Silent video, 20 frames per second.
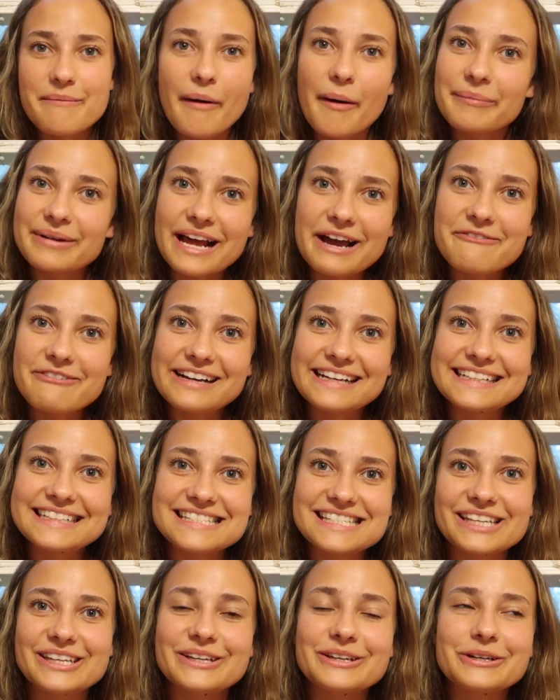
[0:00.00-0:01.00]
mom and I
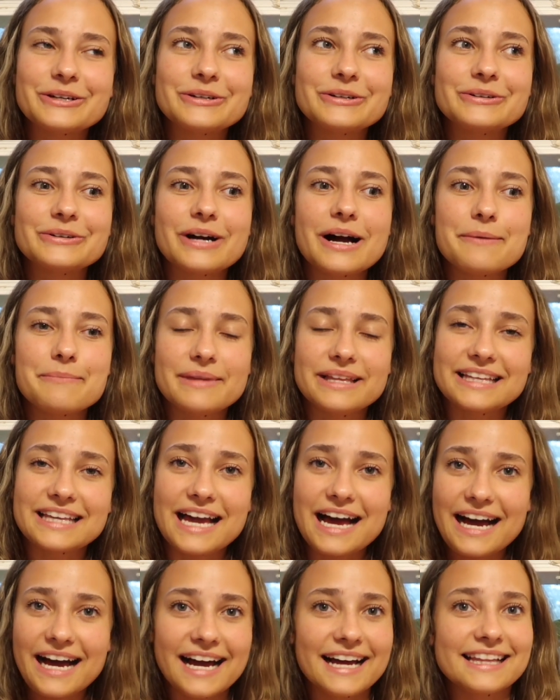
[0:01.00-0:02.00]
went to Amelia
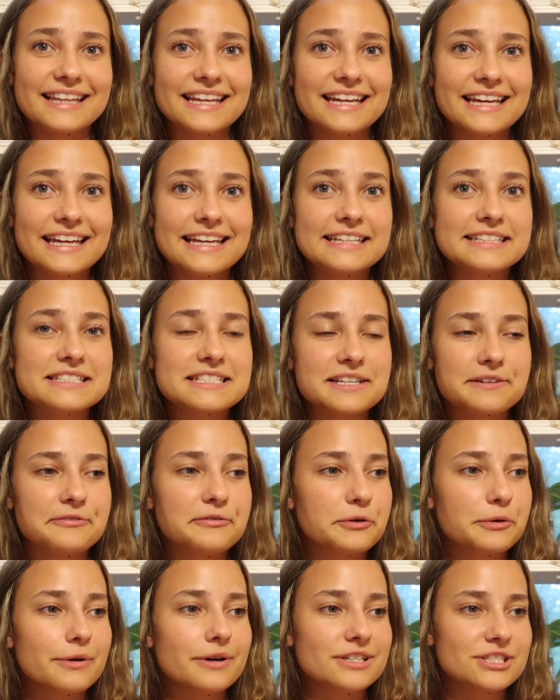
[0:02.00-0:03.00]
Island
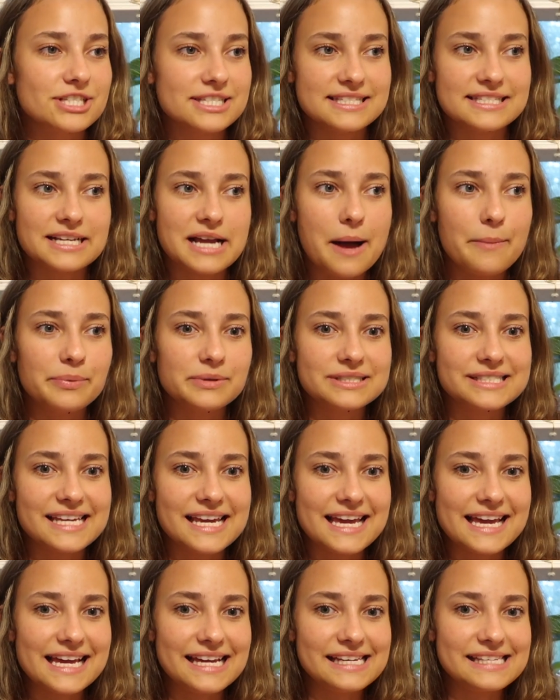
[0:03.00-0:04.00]
for just a couple
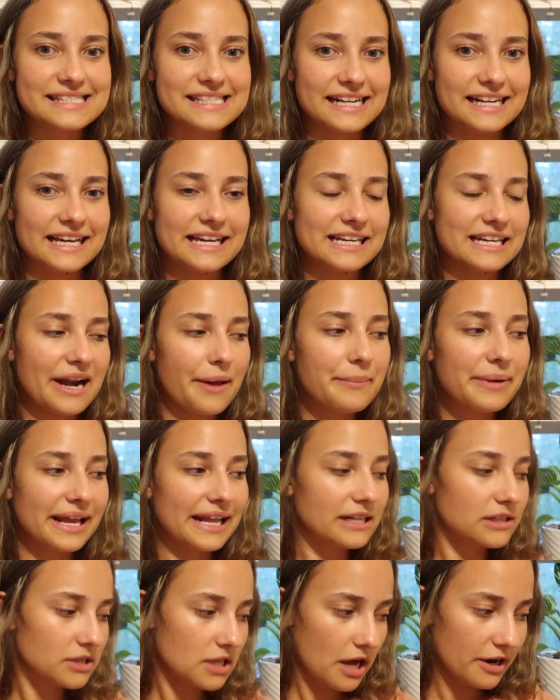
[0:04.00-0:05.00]
days and I ended up
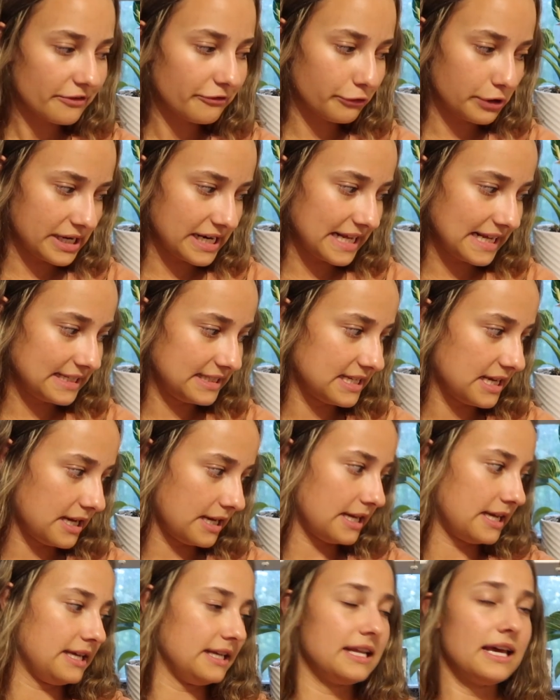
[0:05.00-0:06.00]
getting a lot of reading
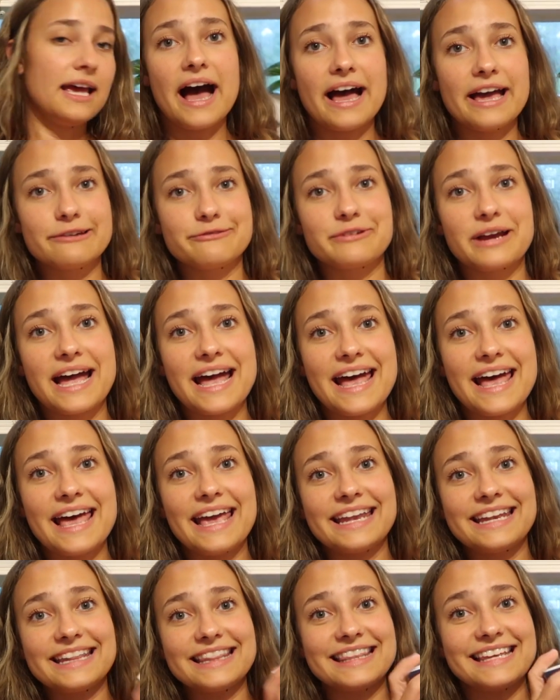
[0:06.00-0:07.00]
done. I
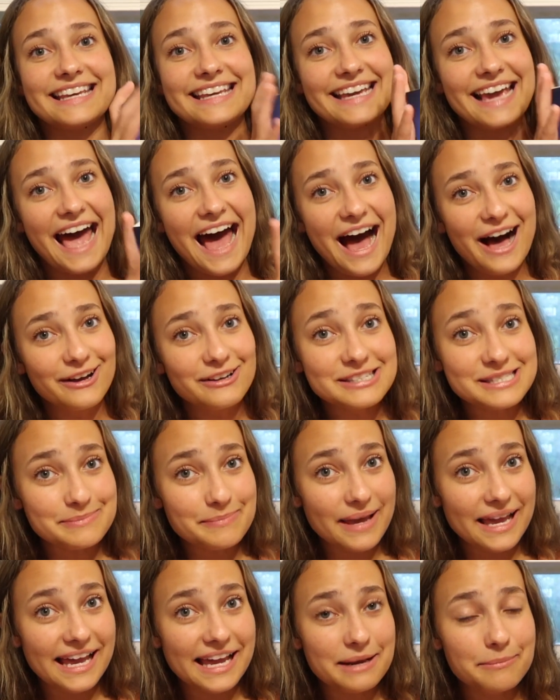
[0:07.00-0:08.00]
read The
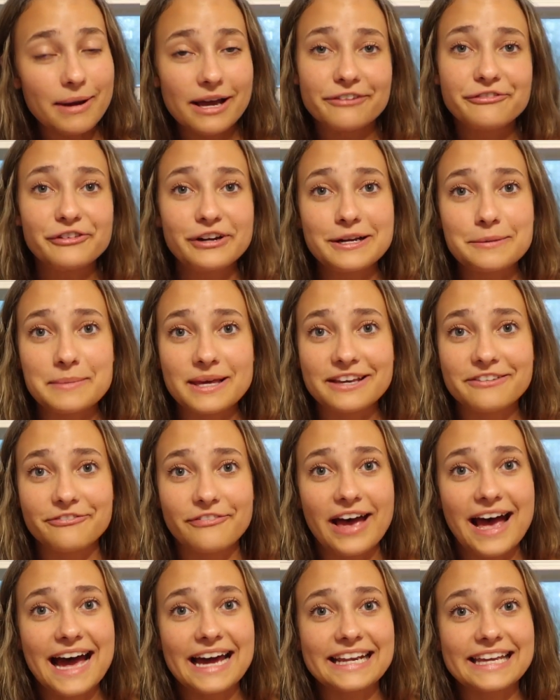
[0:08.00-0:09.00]
Housemaid by Frida
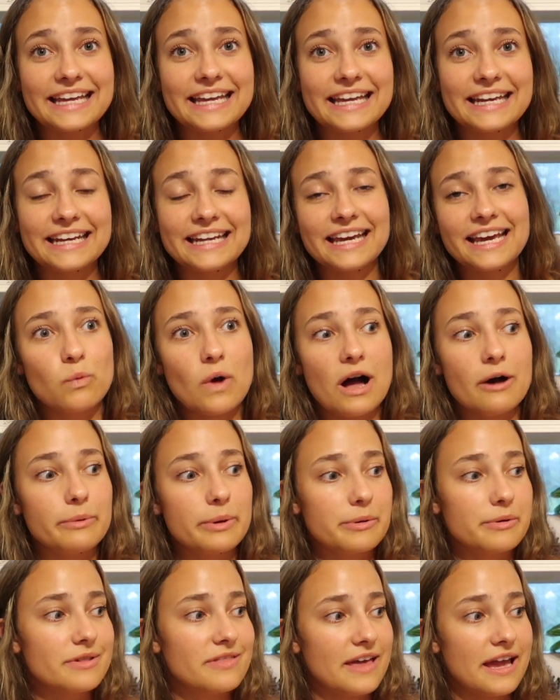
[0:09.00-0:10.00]
McFadden while
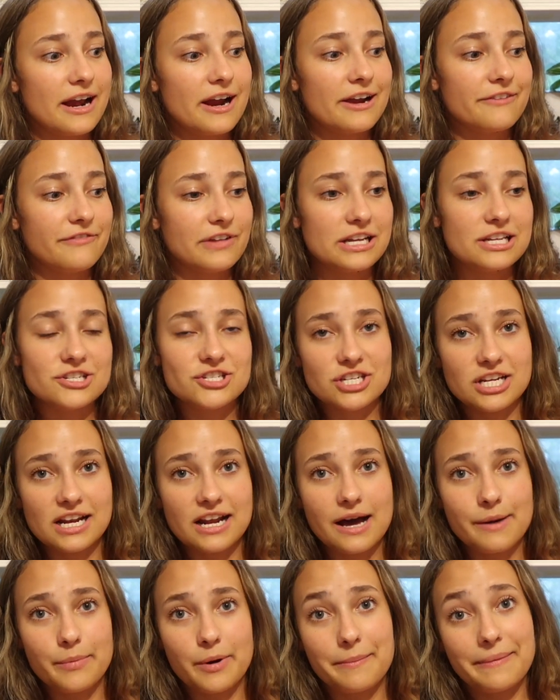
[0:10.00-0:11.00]
we were there. I finished it
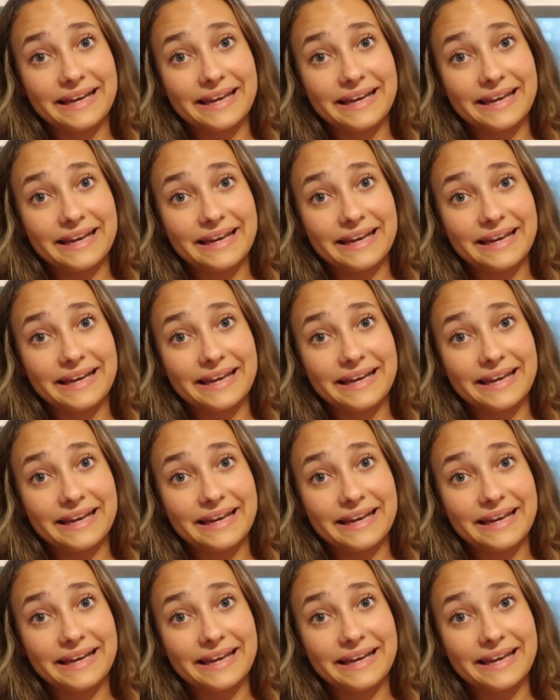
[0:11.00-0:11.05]
up on